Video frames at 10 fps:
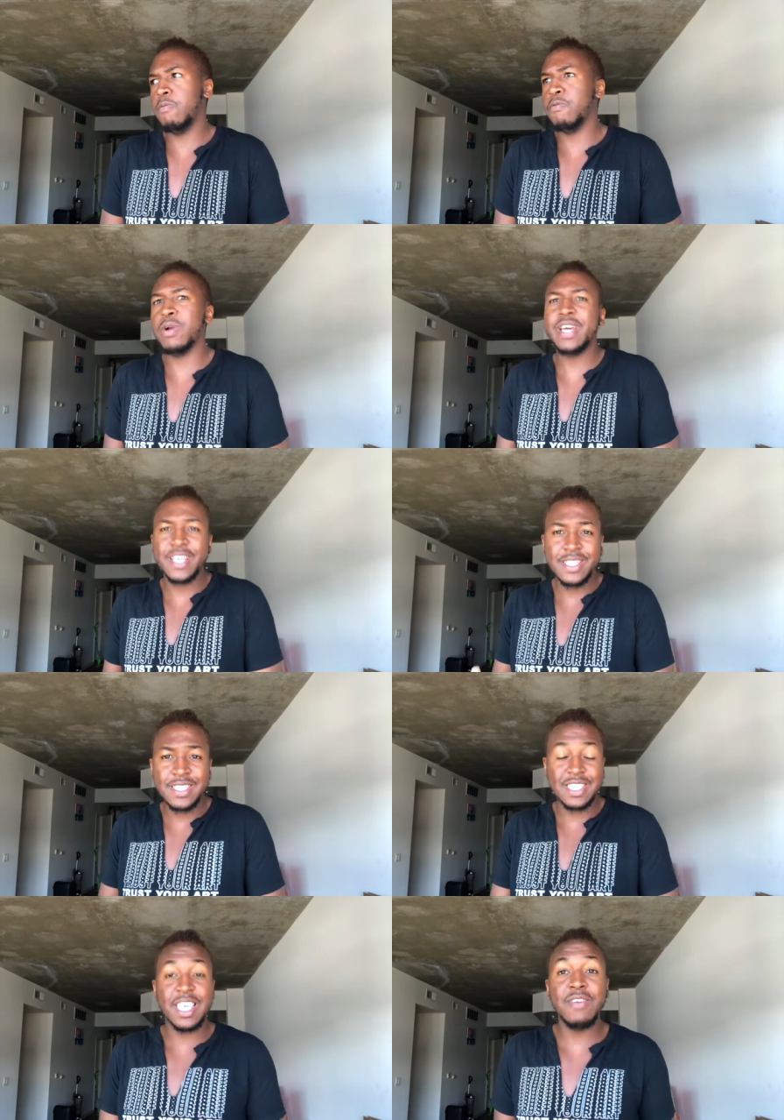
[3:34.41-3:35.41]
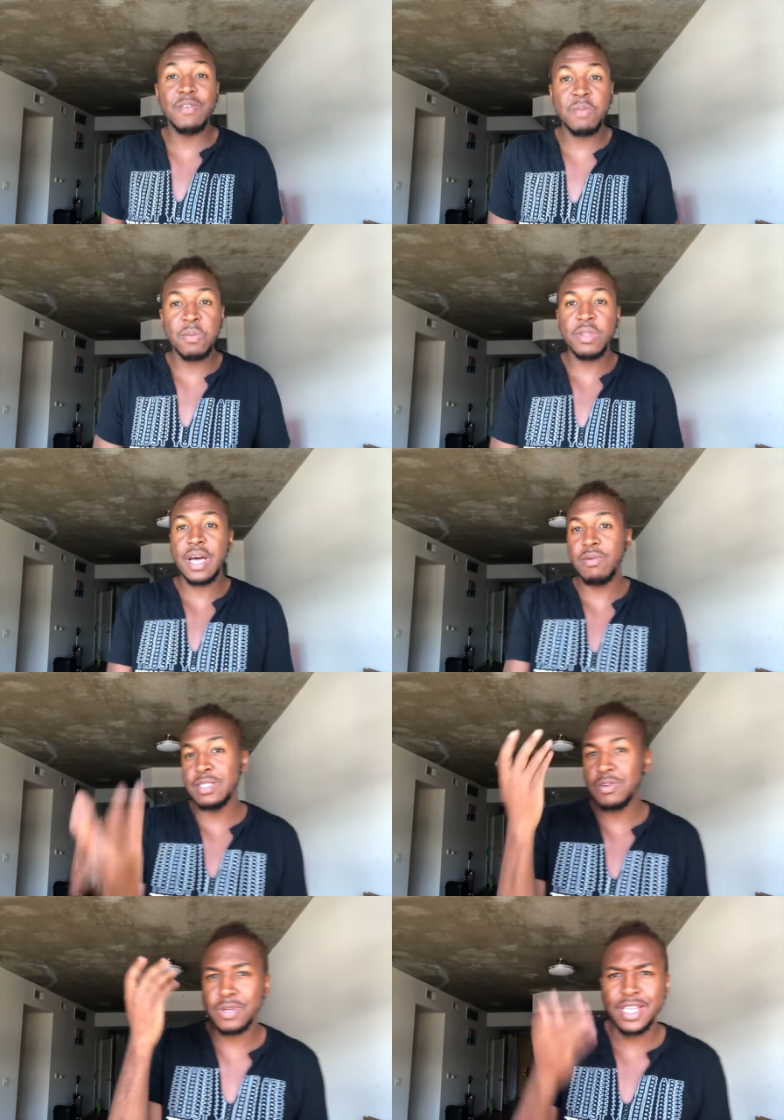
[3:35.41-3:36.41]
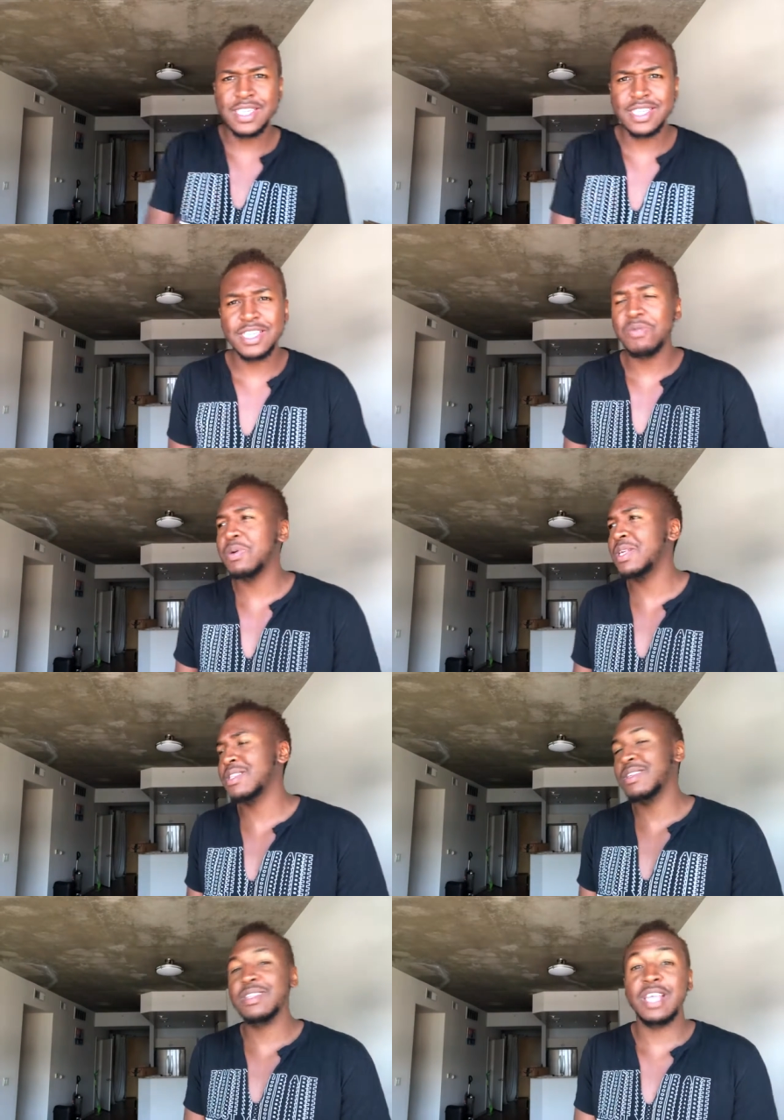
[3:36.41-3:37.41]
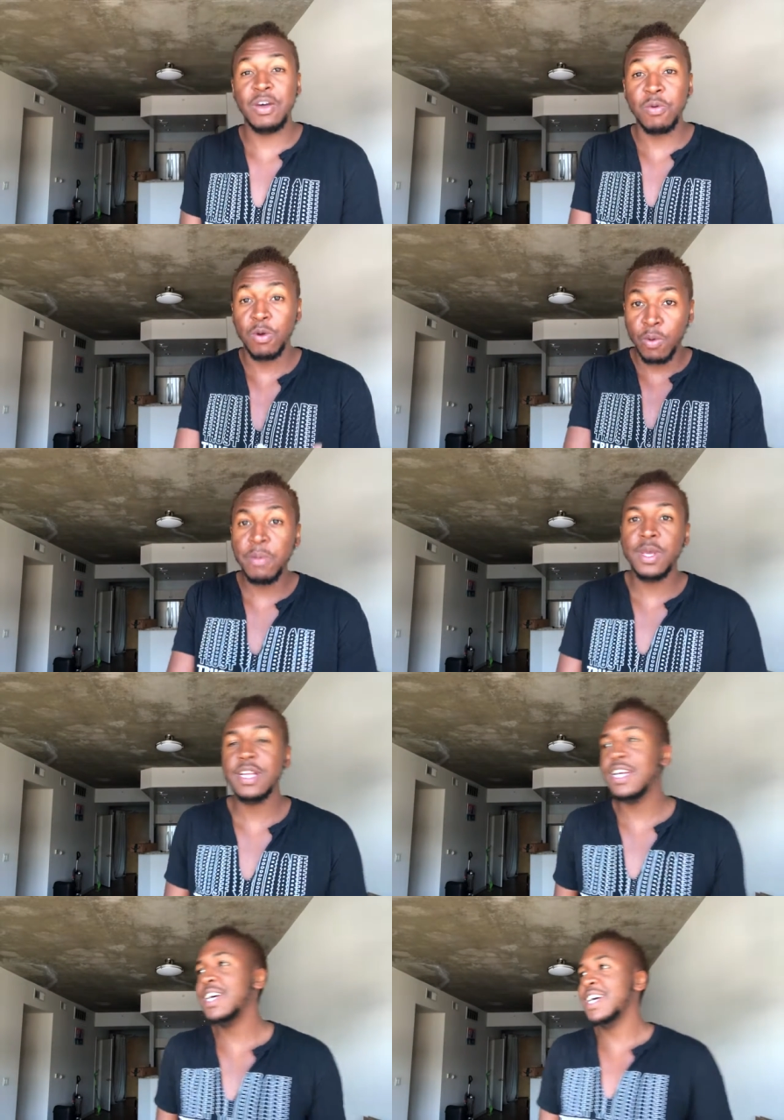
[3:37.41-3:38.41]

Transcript: friends, even people that I was in a relationship with that were women,